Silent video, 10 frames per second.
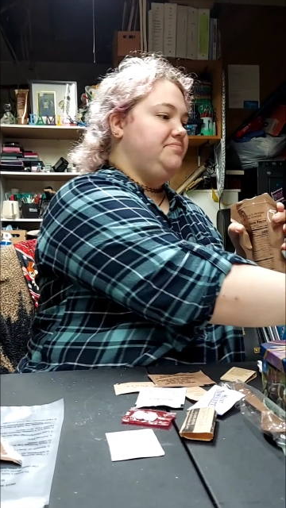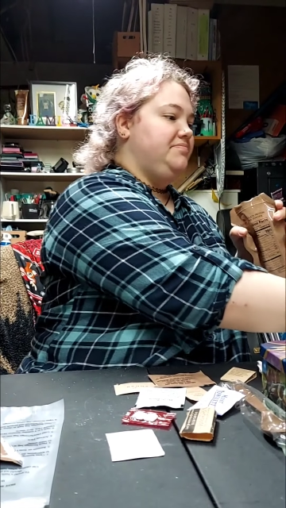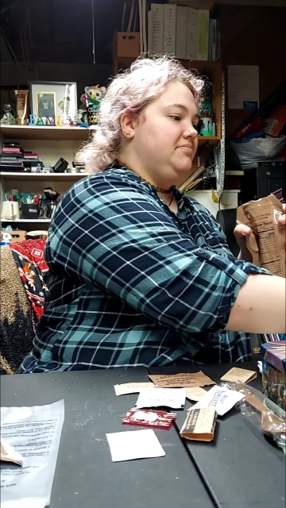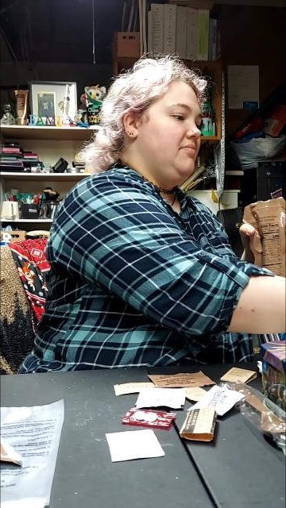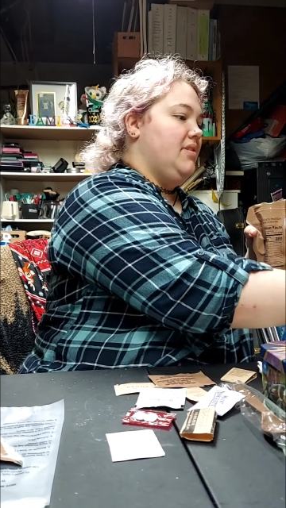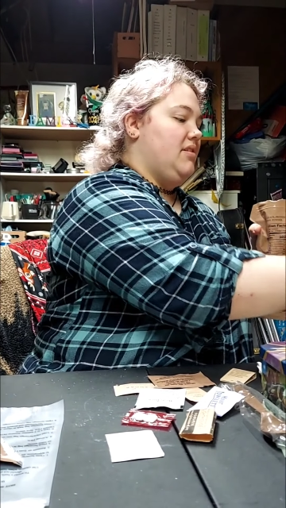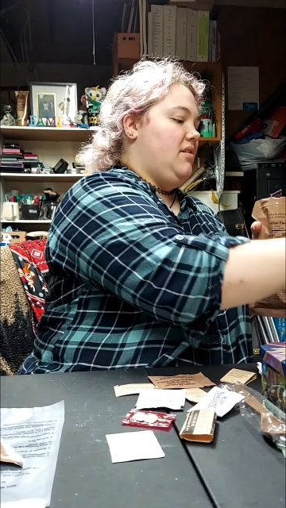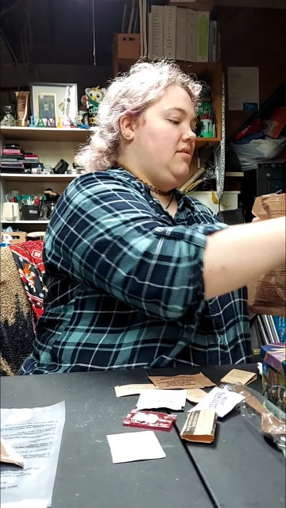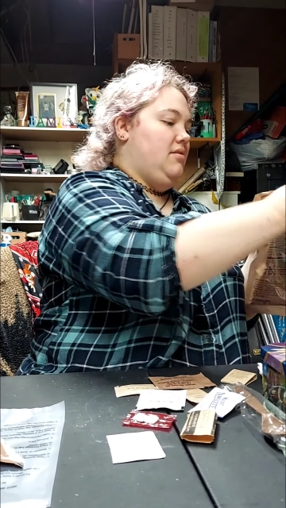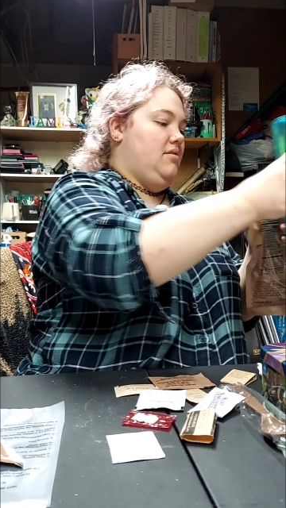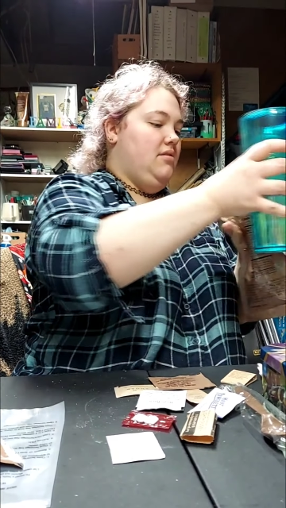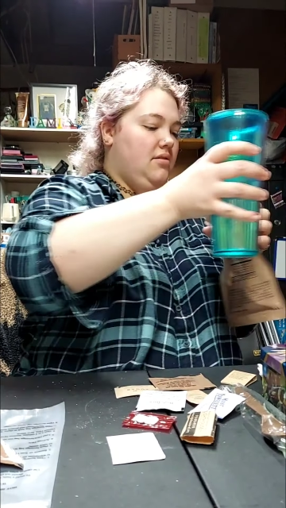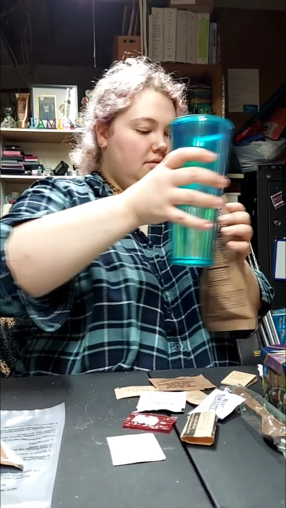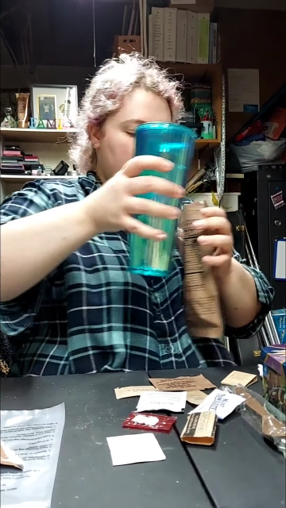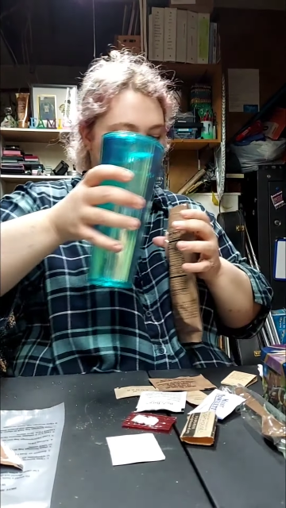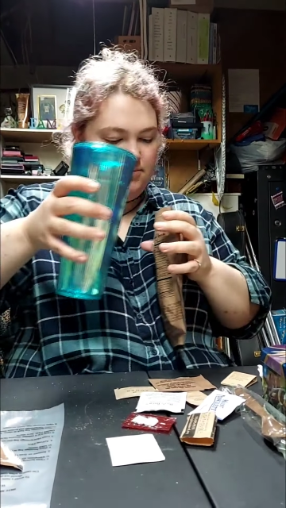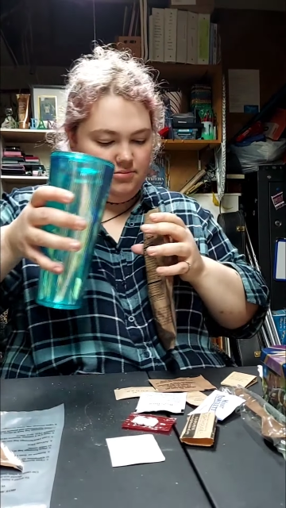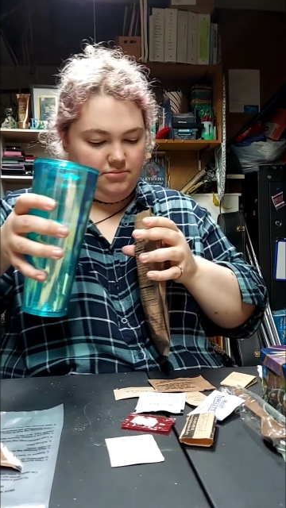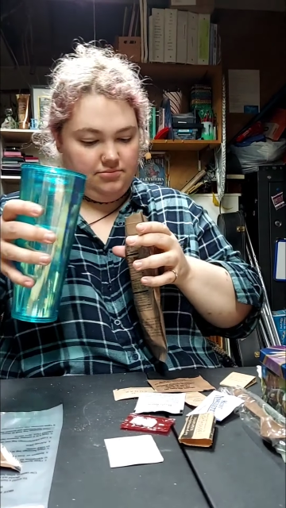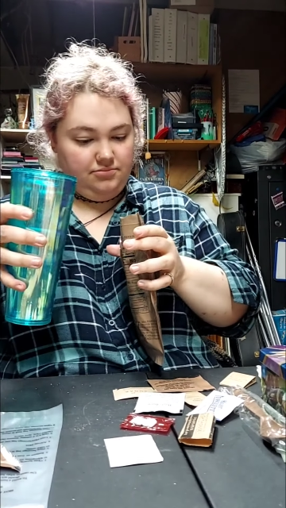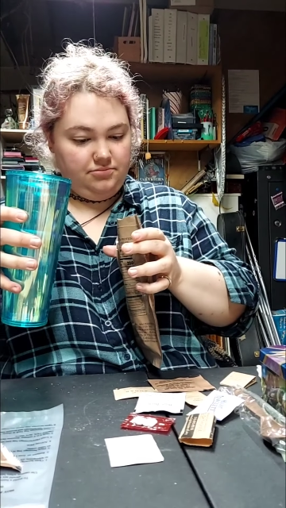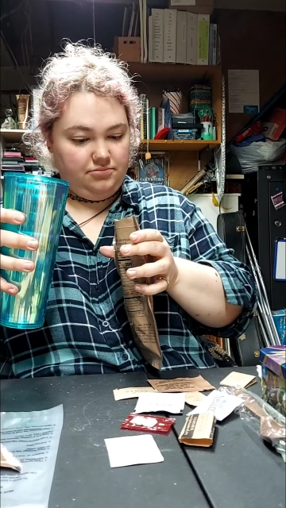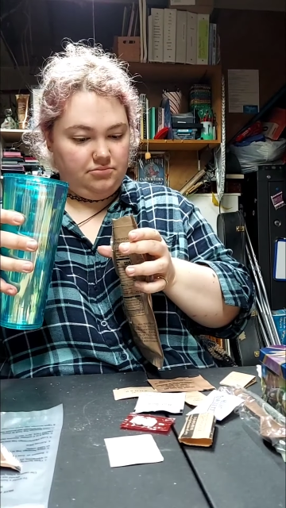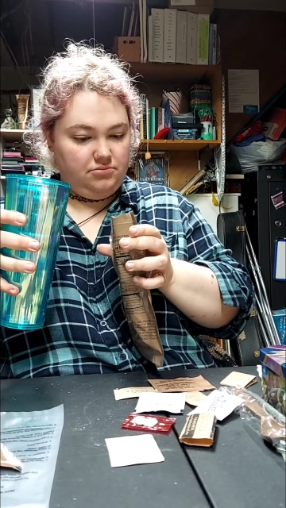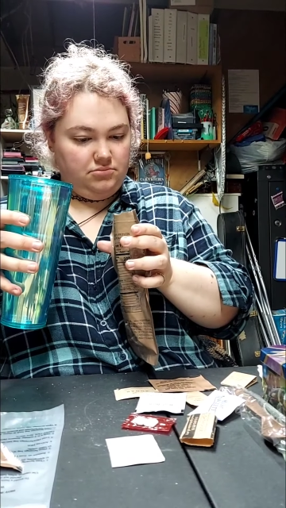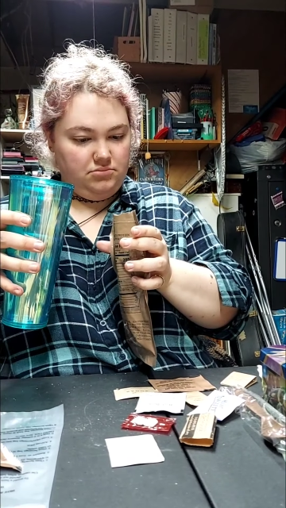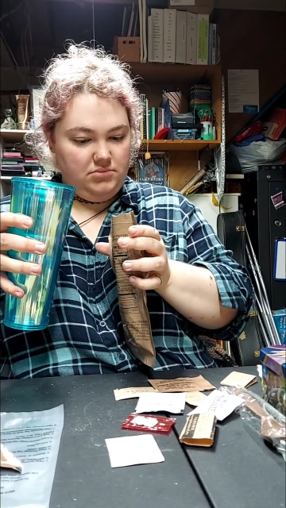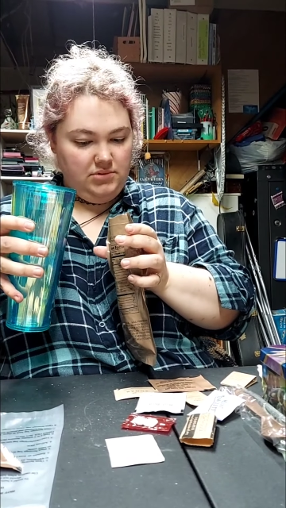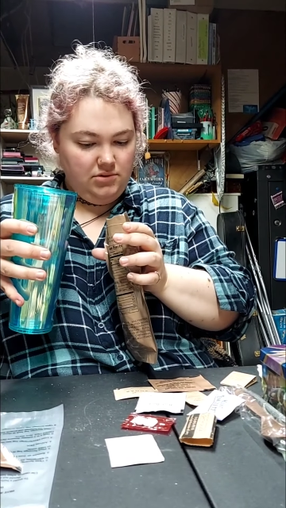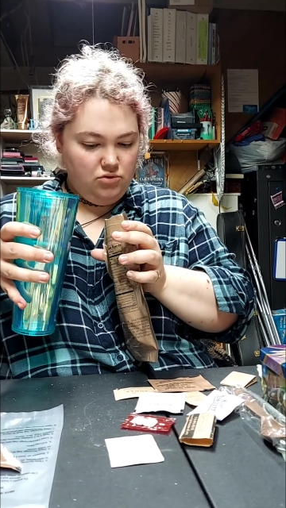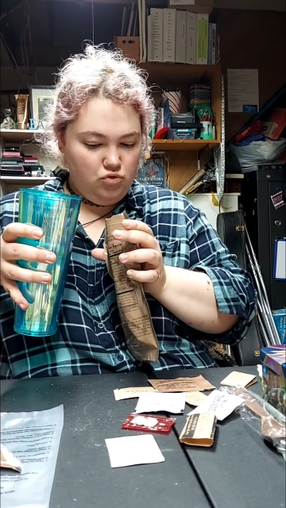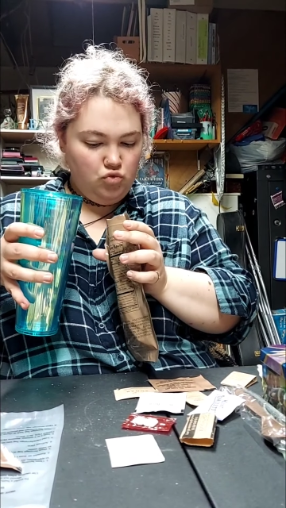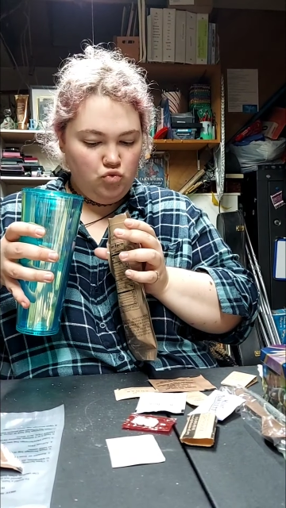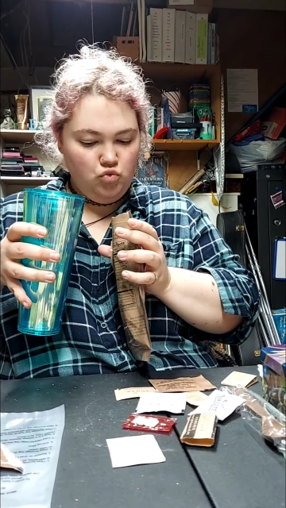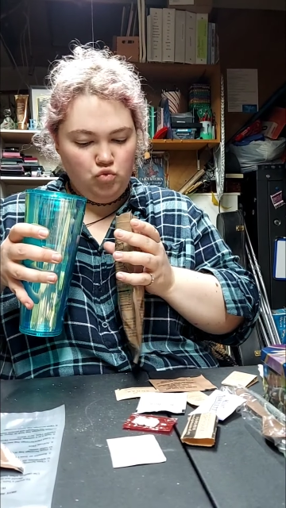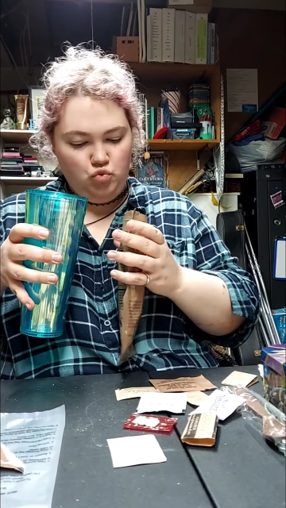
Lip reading: (silence)